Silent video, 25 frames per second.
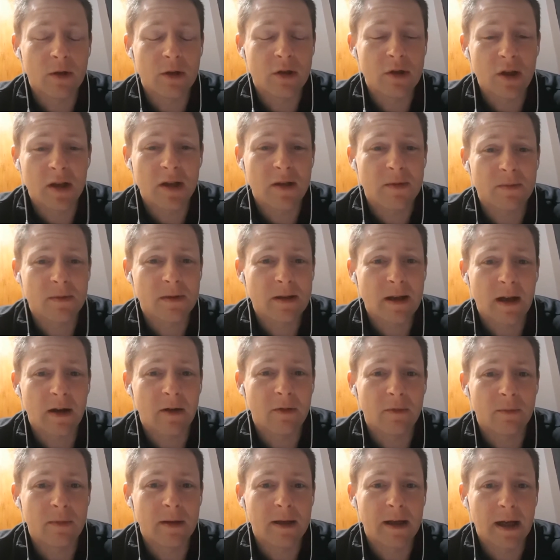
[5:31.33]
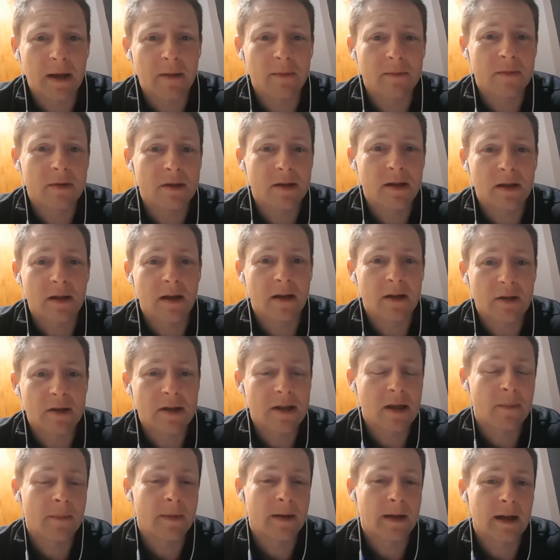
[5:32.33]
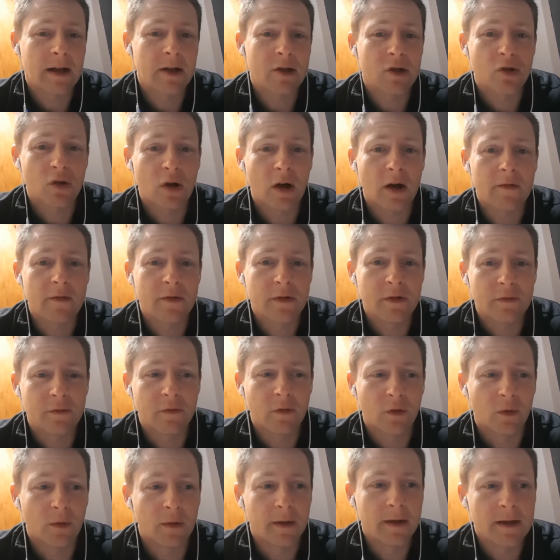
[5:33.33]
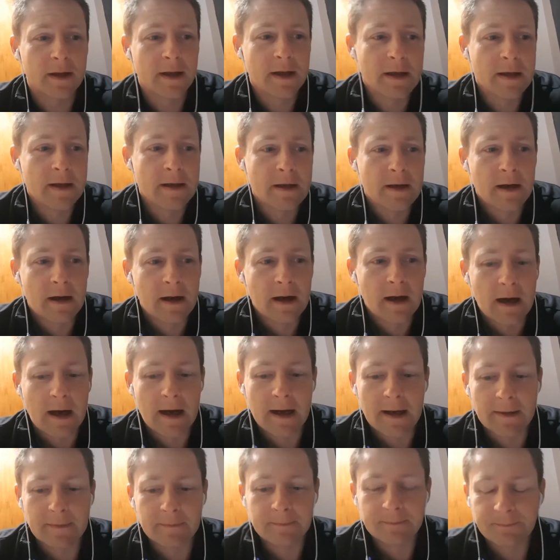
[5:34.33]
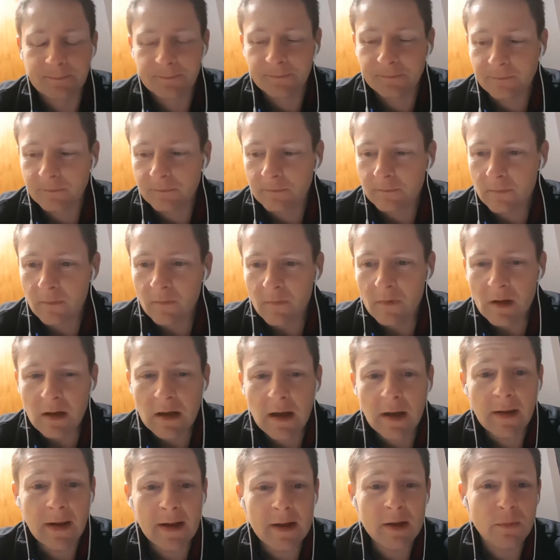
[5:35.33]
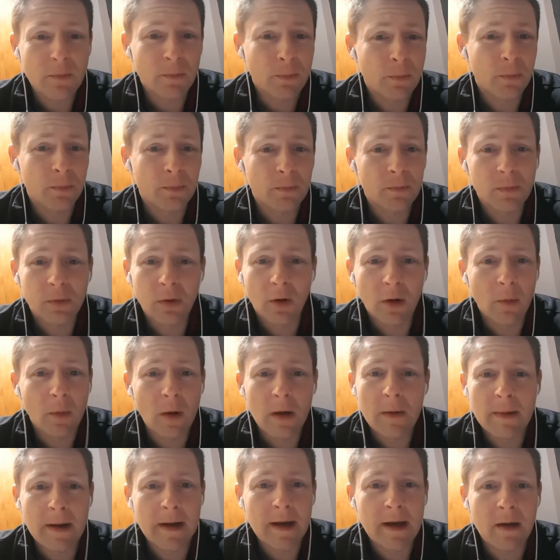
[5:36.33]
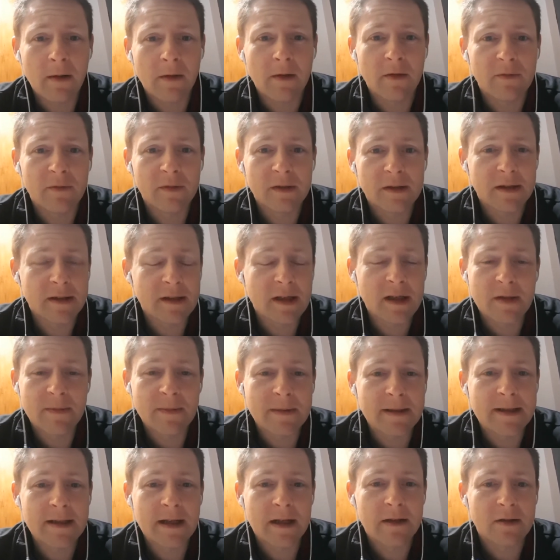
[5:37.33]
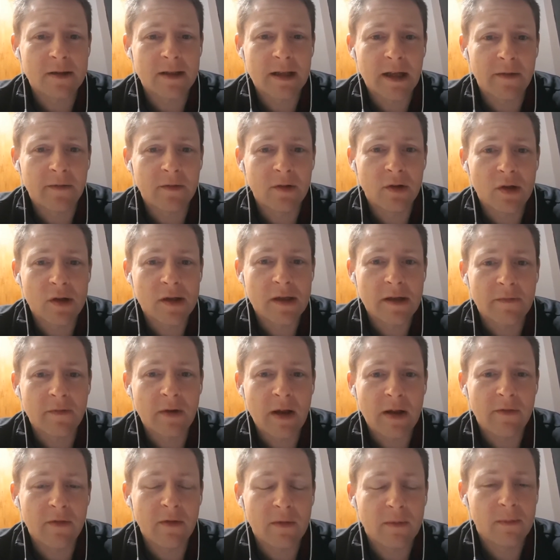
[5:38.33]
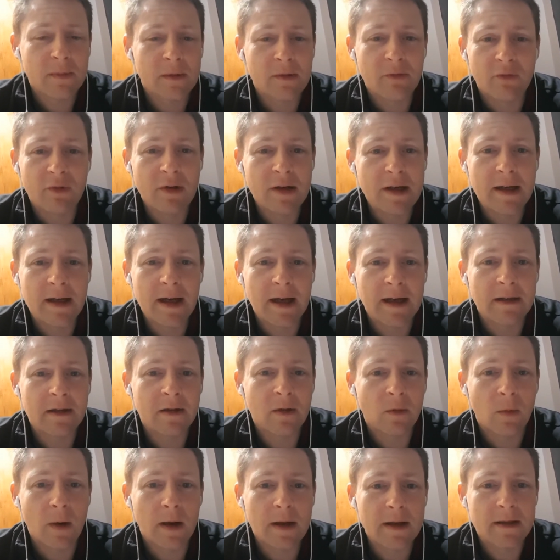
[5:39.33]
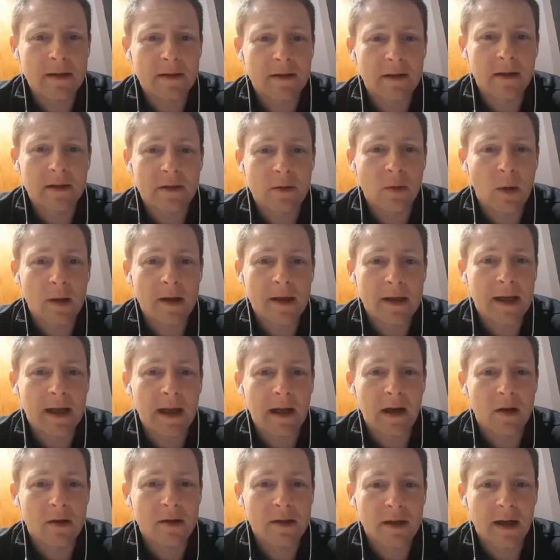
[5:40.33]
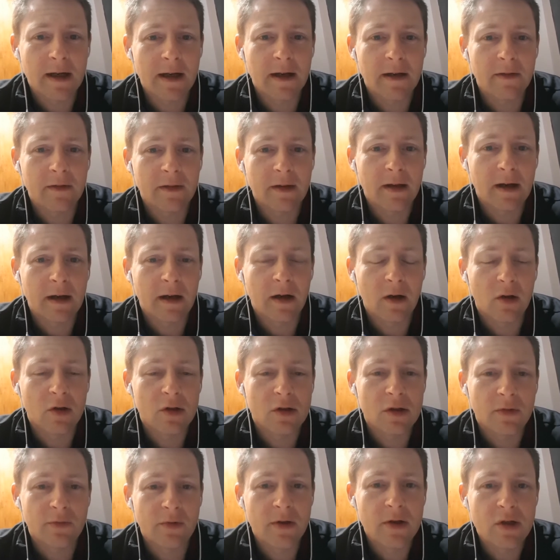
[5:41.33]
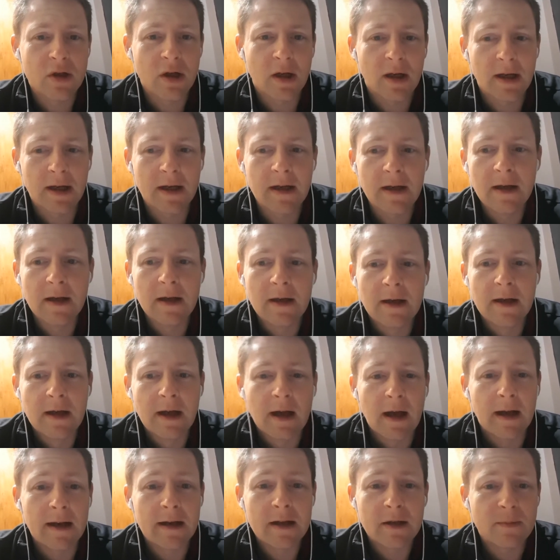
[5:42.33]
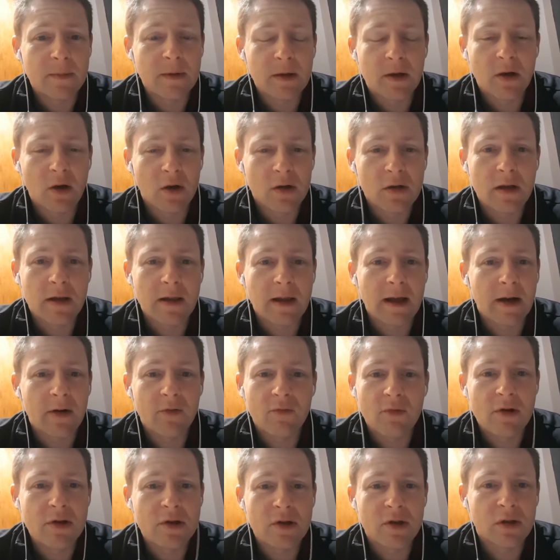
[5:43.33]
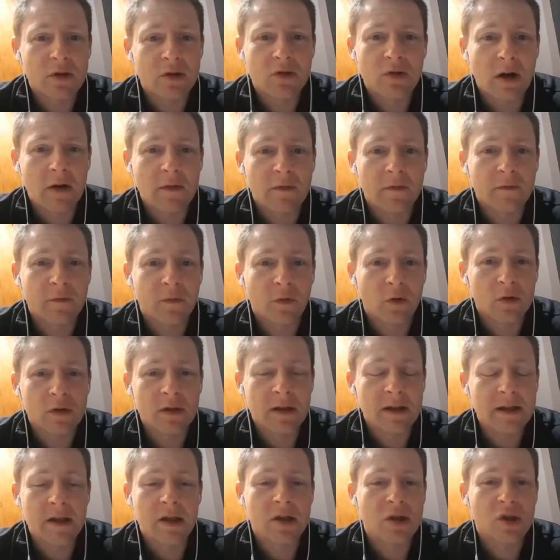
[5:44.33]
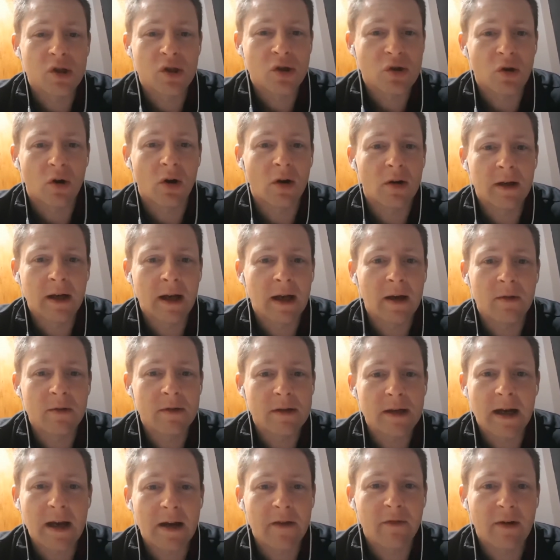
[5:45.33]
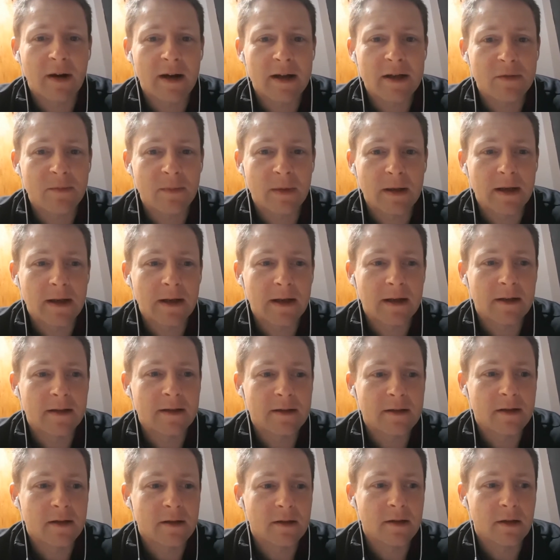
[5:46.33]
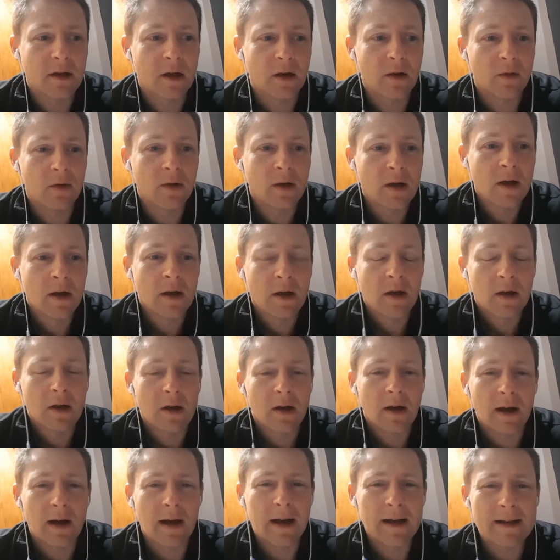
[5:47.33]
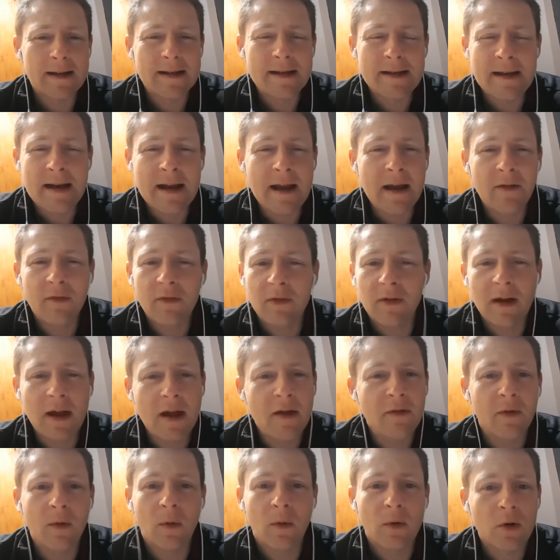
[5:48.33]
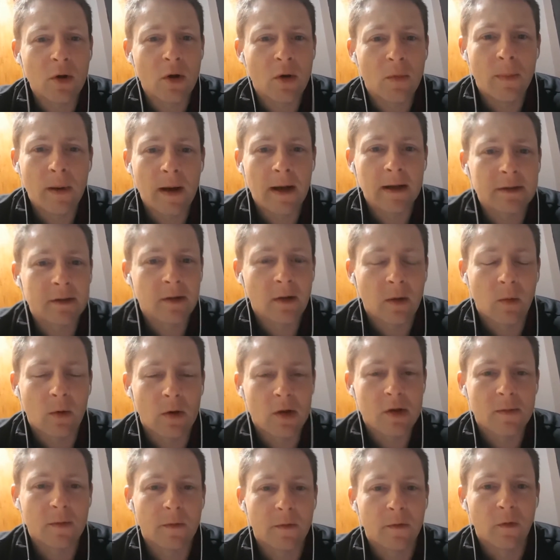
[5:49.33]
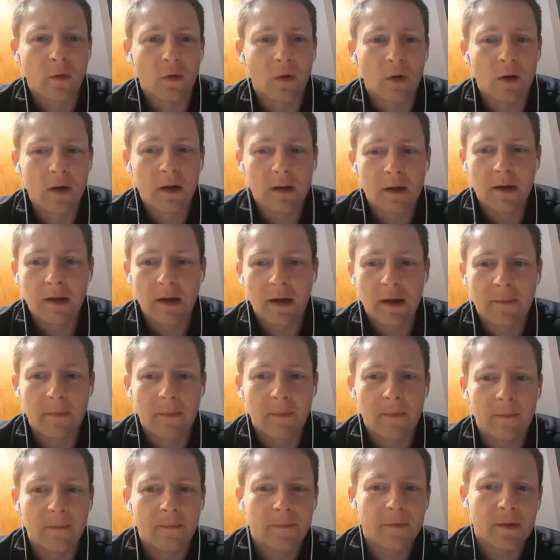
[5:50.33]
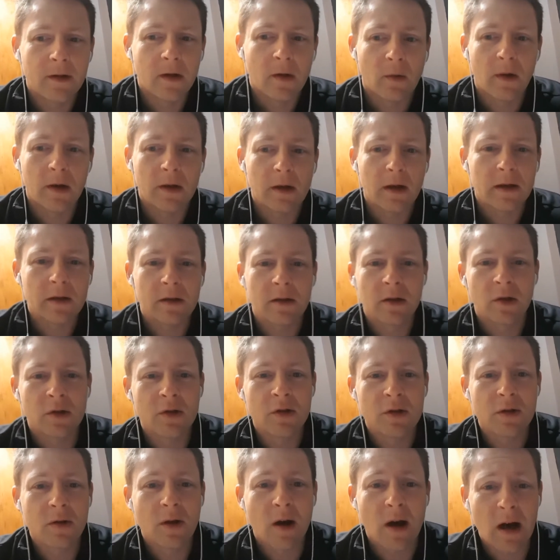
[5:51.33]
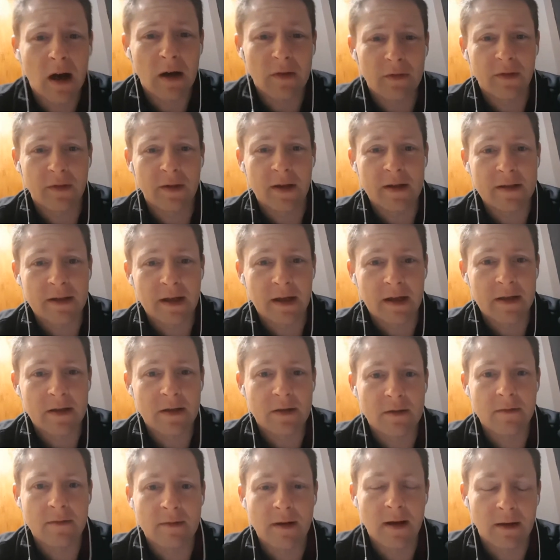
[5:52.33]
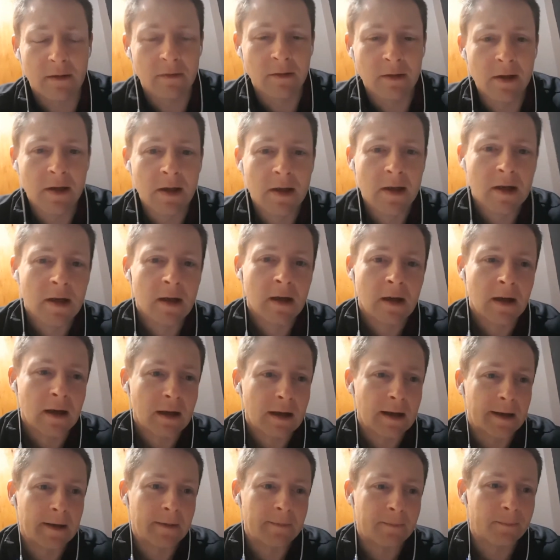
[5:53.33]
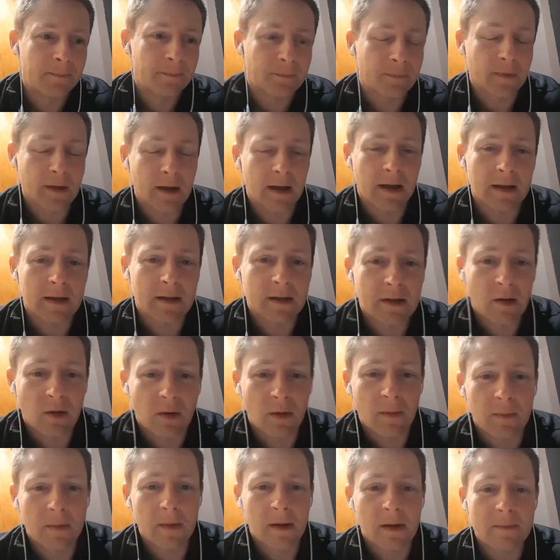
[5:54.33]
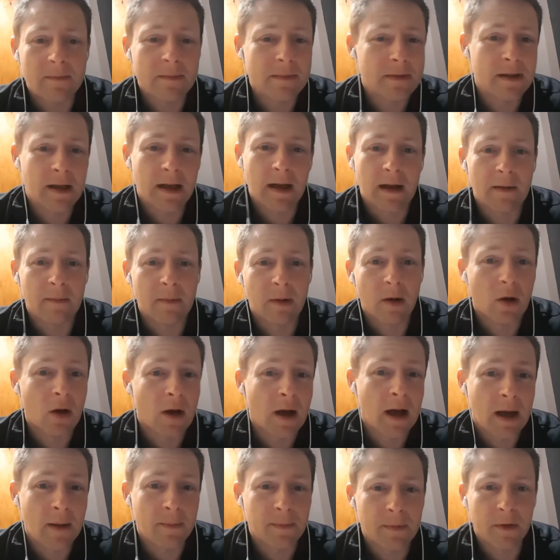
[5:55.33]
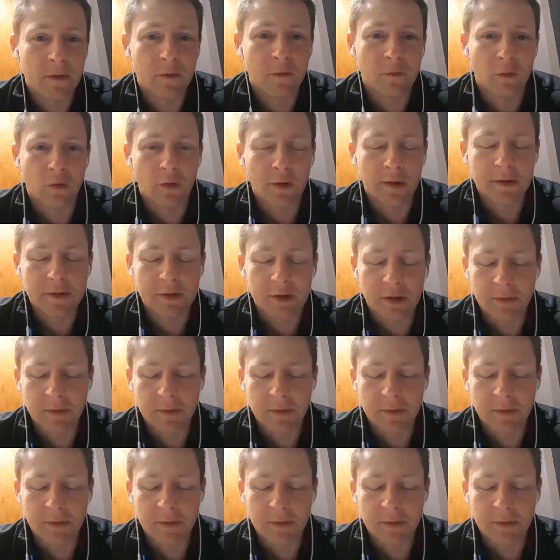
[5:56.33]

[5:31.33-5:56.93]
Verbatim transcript: It just now becomes something that drives you forward. Um, and that's probably where I'm at now. I've, it's been six or seven years. I've never regained the weight, the twenty kilos that I, that I lost originally. And it's because of that original driving force. And it's as strong now as it ever has been. And, you know, I'd never, ever want to go back to where I was before. Um, you know, I, I couldn't do half the things I can do now. Um, and, you know, I'm, I'm, t I'm a lot happier for it.